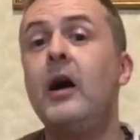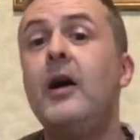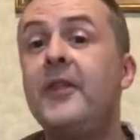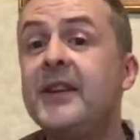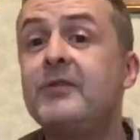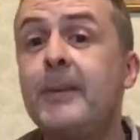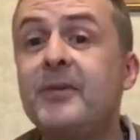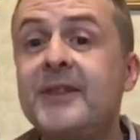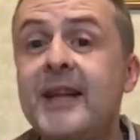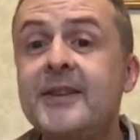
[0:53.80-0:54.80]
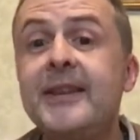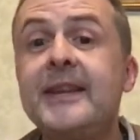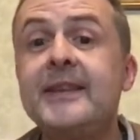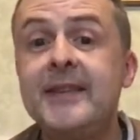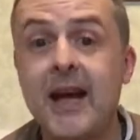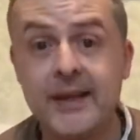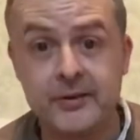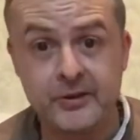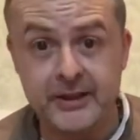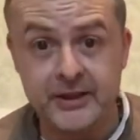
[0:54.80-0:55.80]
this represents the entire
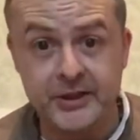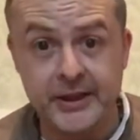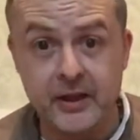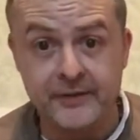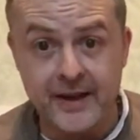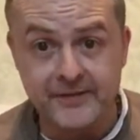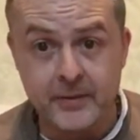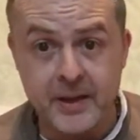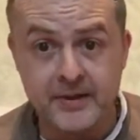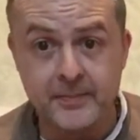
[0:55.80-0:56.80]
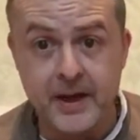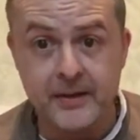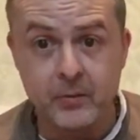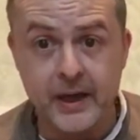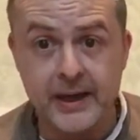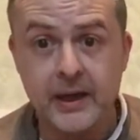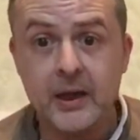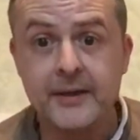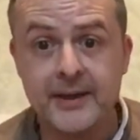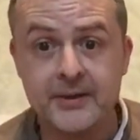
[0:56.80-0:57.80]
trilogy of Aftermath, by the way.
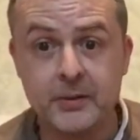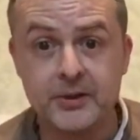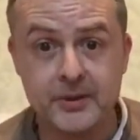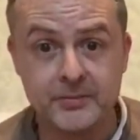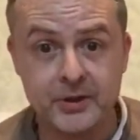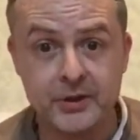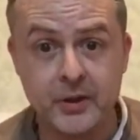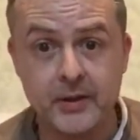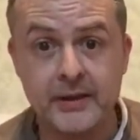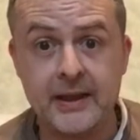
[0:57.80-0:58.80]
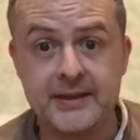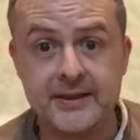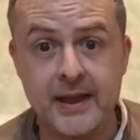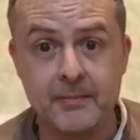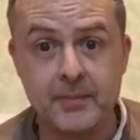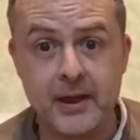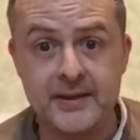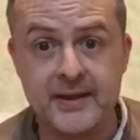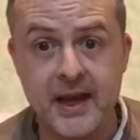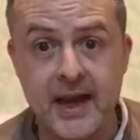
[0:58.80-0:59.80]
This one I'm just showing is
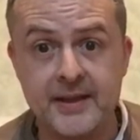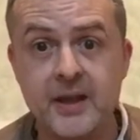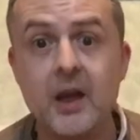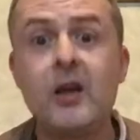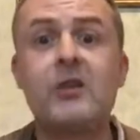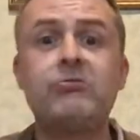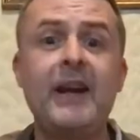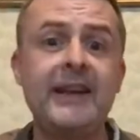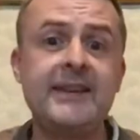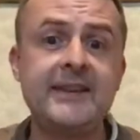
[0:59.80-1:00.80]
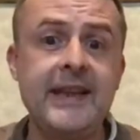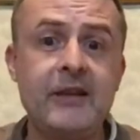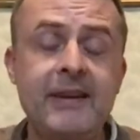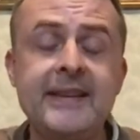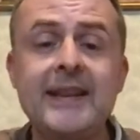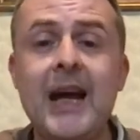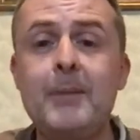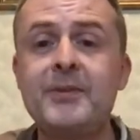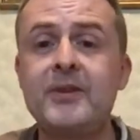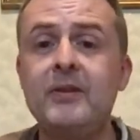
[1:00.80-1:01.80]
Empire's End. Great series,
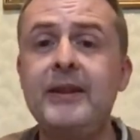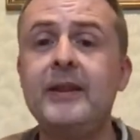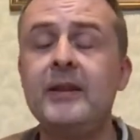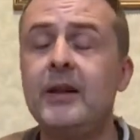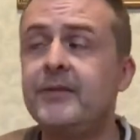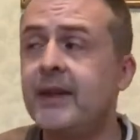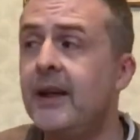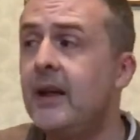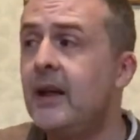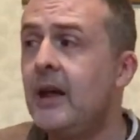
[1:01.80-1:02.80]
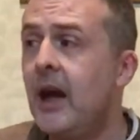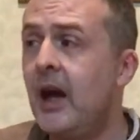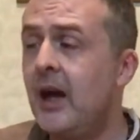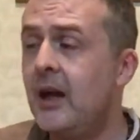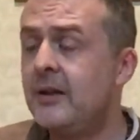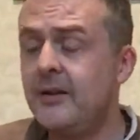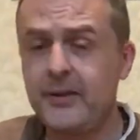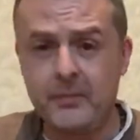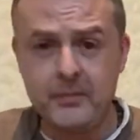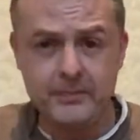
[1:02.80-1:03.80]
absolutely loved it. The